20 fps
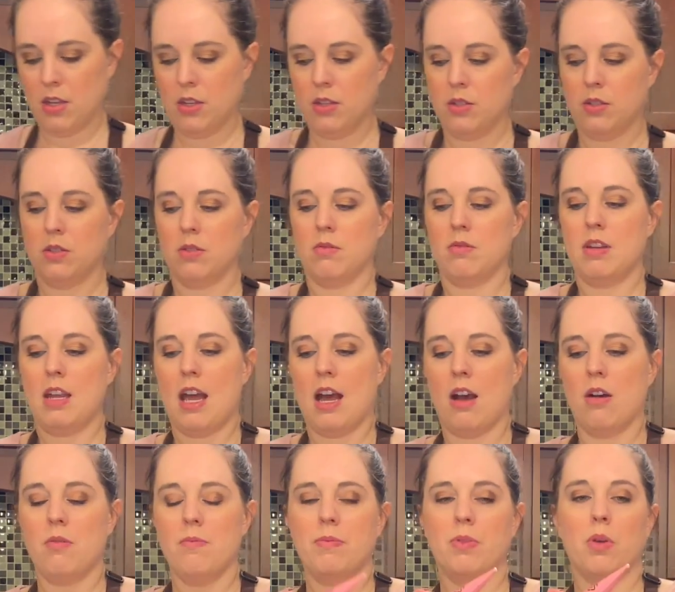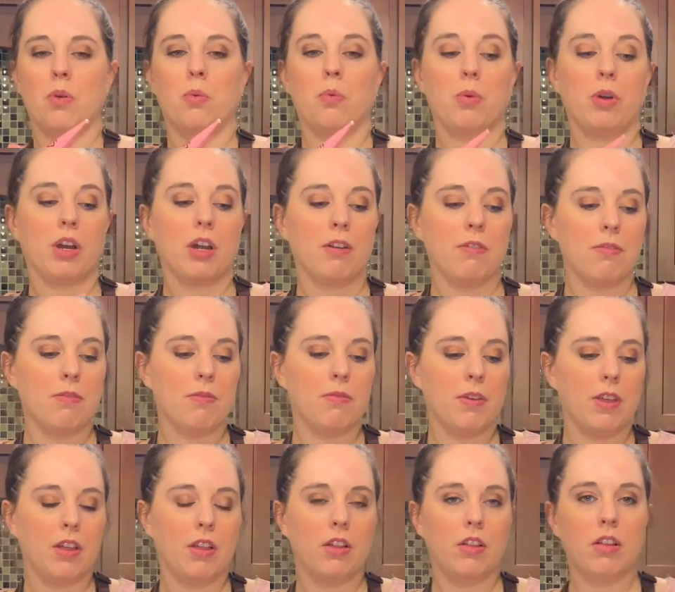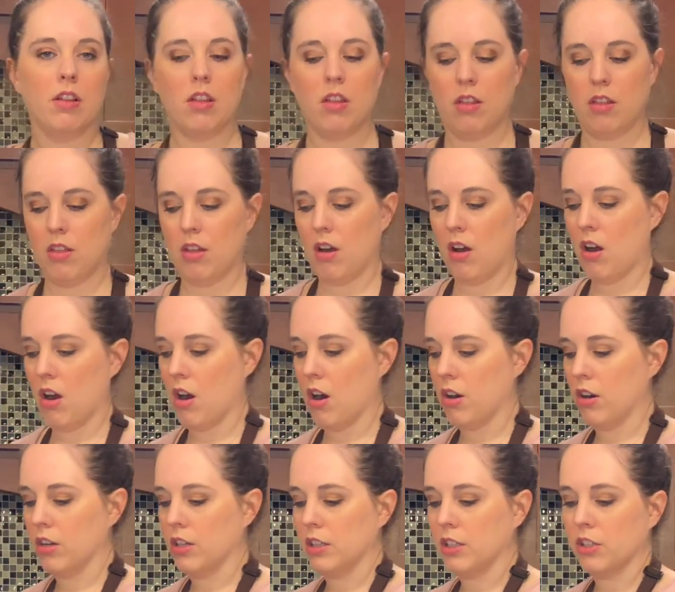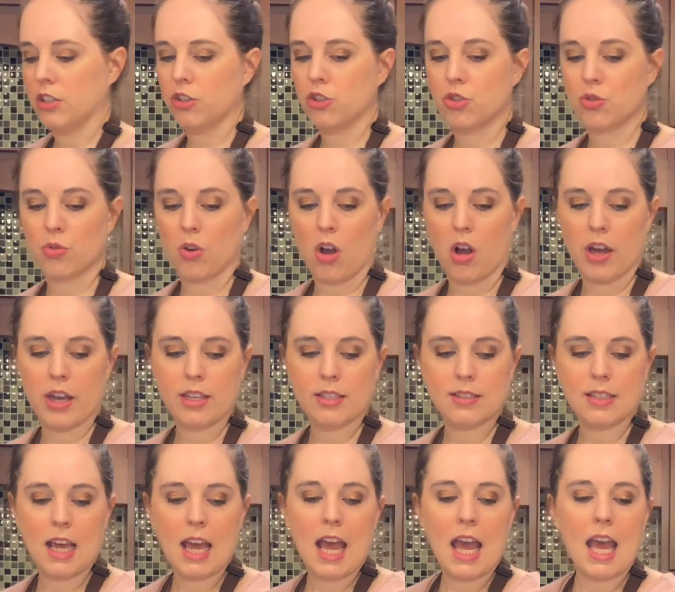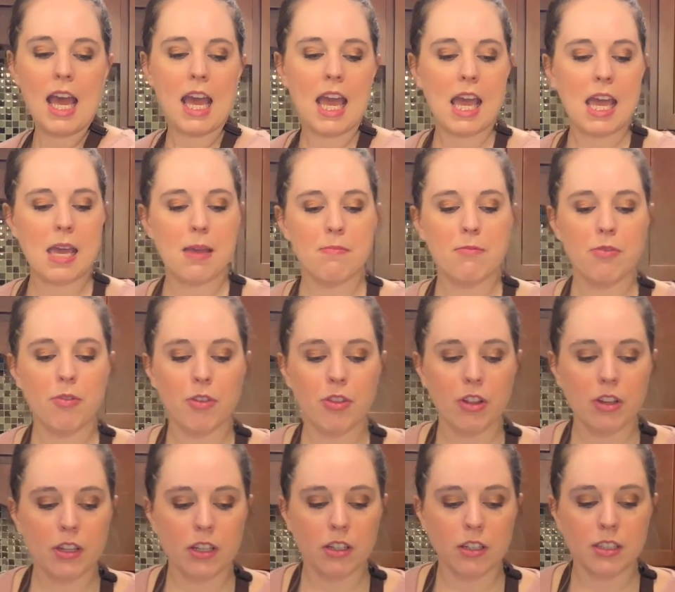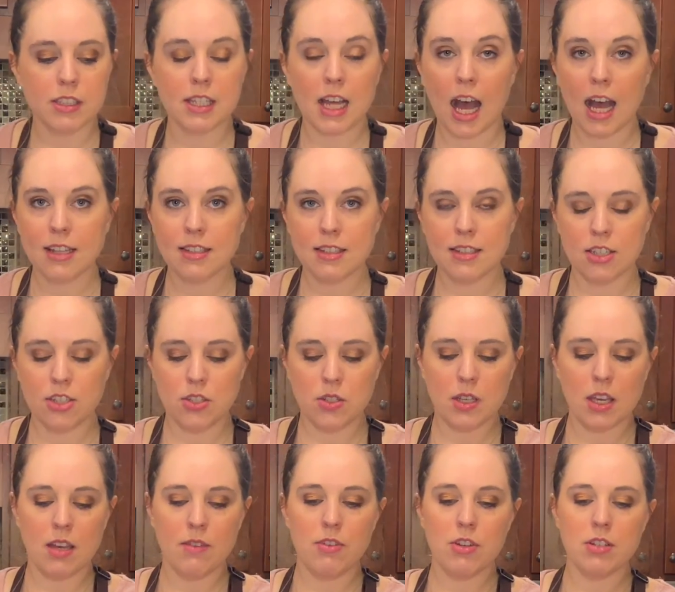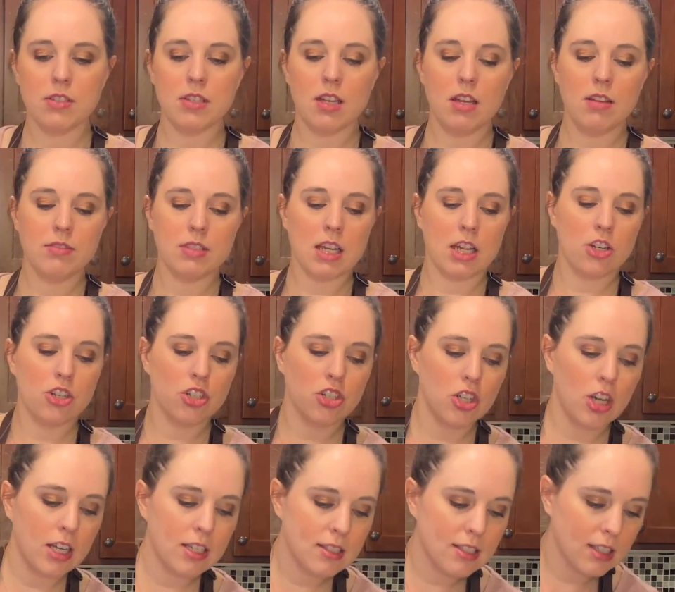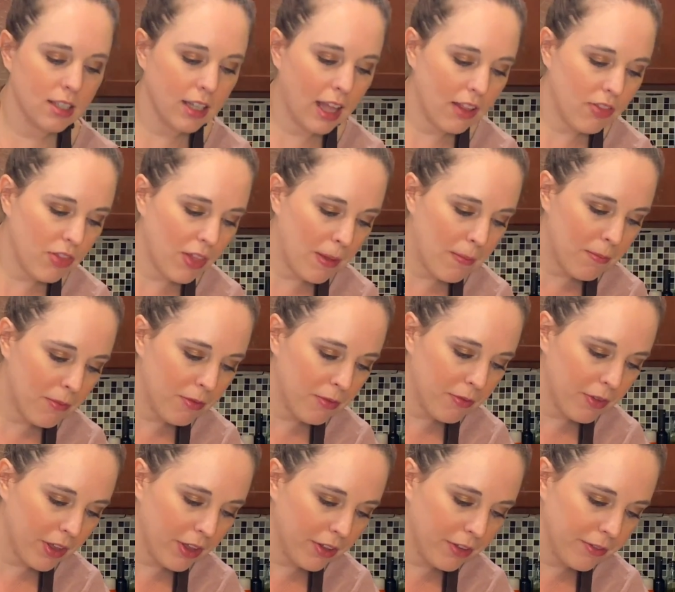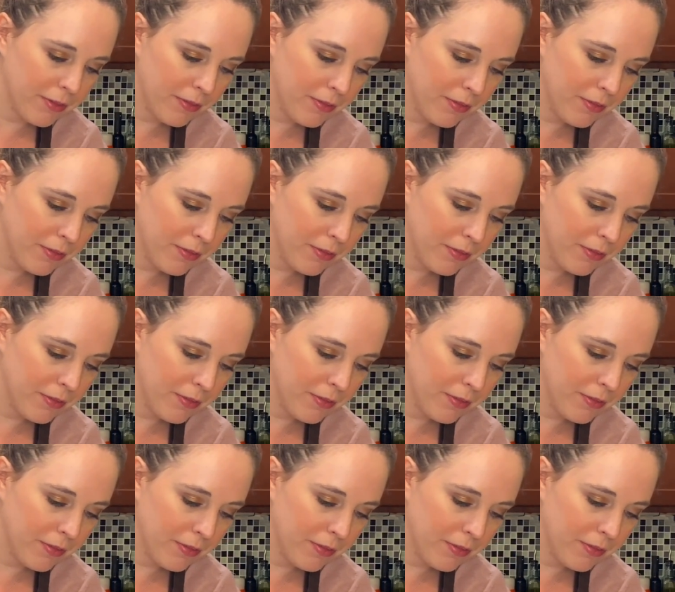So now we're gonna fill our little drawings. Aim for the little dots that you gave yourselves and just let them fill.